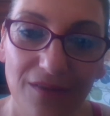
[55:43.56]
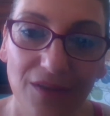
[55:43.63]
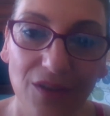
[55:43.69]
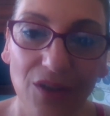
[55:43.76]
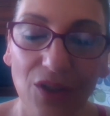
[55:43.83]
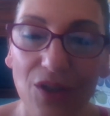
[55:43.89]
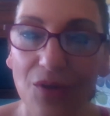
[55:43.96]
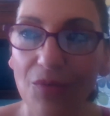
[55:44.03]

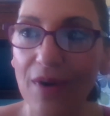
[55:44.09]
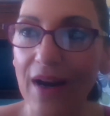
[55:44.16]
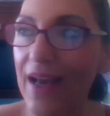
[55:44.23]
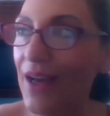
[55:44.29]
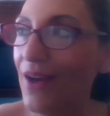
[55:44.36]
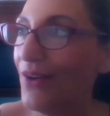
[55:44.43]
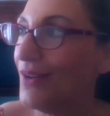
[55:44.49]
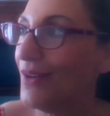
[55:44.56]
look
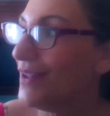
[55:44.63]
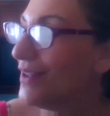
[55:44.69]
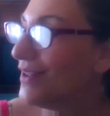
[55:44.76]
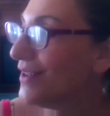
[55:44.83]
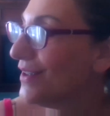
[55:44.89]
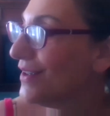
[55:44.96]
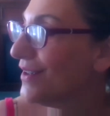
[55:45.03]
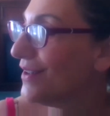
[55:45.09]
around
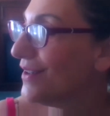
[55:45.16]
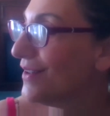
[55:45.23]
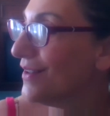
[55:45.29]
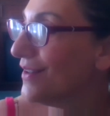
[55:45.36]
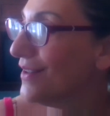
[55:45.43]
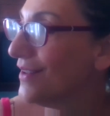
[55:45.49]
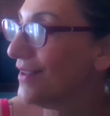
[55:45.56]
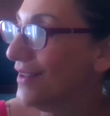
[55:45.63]

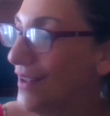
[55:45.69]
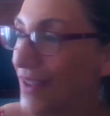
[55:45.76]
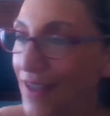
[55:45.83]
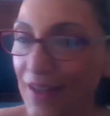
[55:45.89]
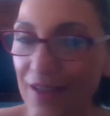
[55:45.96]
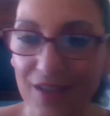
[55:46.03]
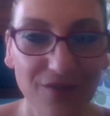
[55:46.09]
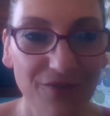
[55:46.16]

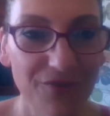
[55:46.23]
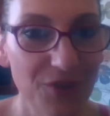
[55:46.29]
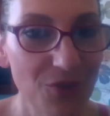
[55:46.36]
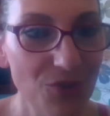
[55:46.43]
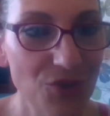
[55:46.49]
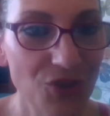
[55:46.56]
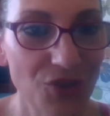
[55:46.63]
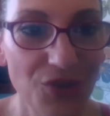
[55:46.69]
in this
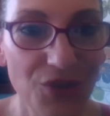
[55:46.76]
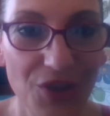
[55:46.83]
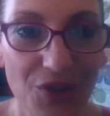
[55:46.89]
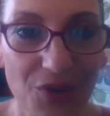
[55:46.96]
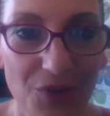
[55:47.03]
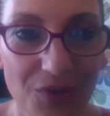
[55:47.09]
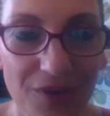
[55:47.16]
future you.